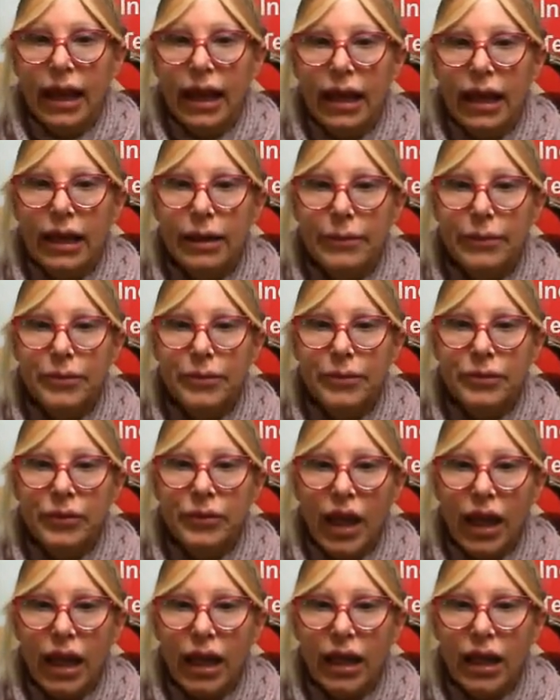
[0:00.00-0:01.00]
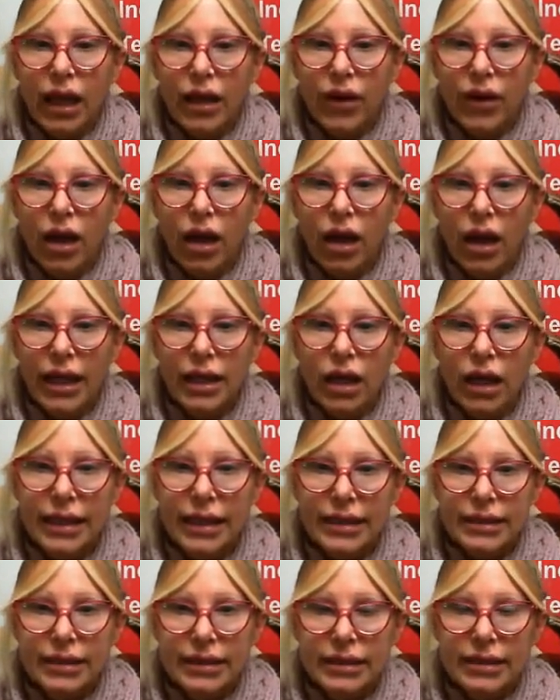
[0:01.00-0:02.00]
and I've
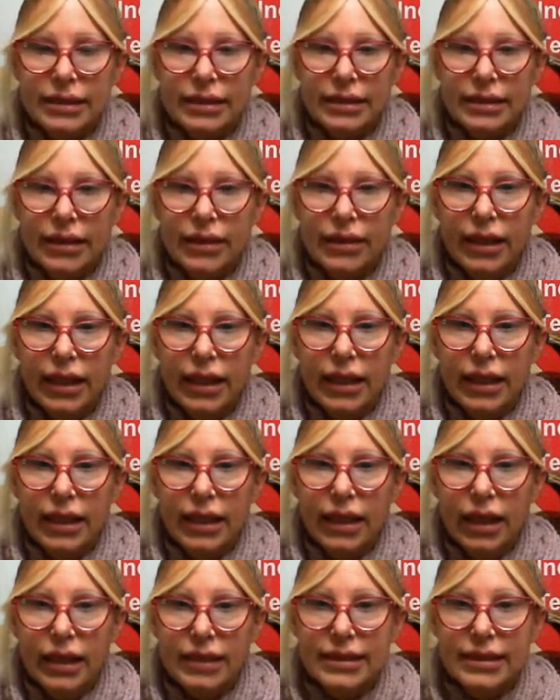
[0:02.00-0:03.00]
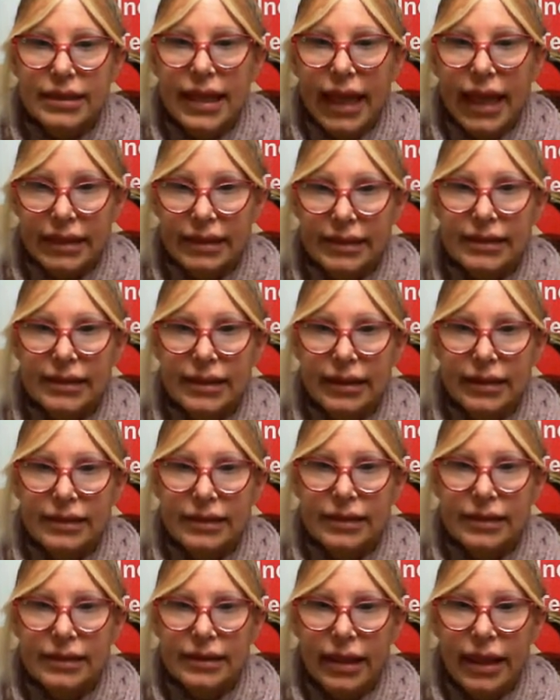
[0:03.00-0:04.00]
highlighted the
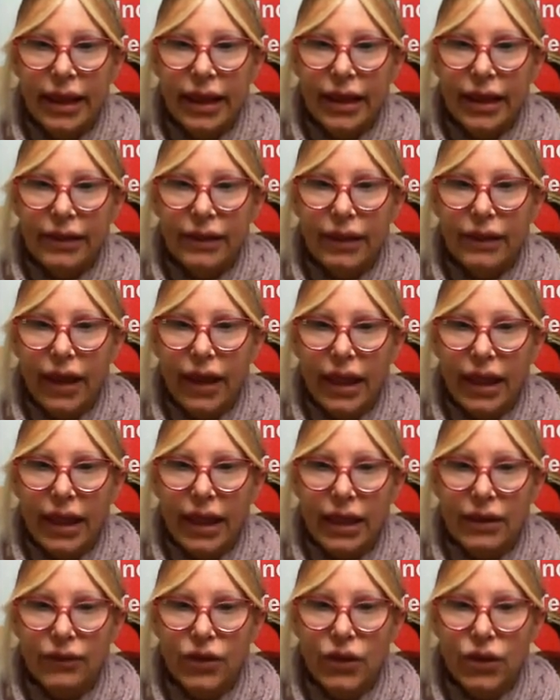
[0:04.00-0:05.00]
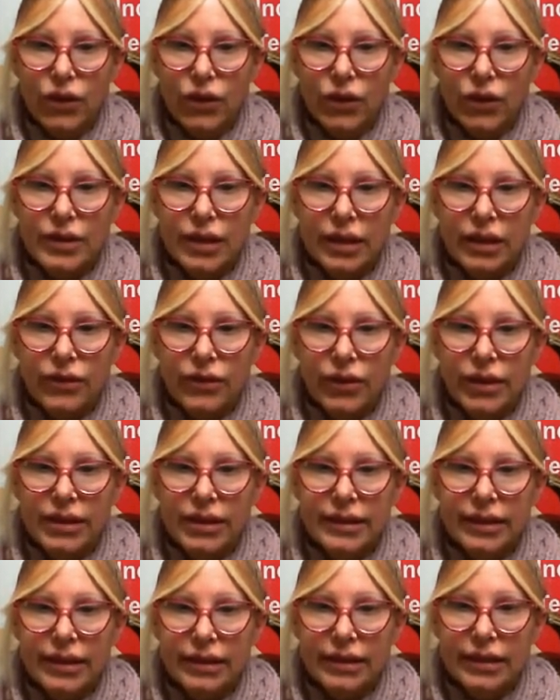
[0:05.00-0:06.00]
tenses that they have used. And if we
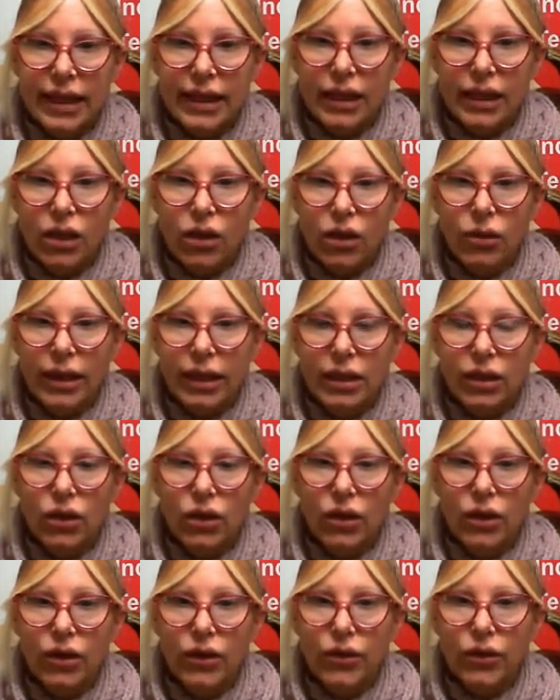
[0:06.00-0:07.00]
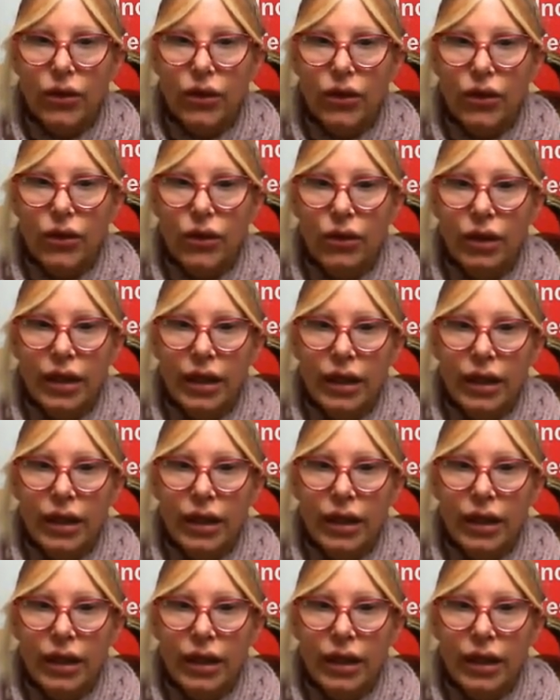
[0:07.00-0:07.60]
just take a quick look through,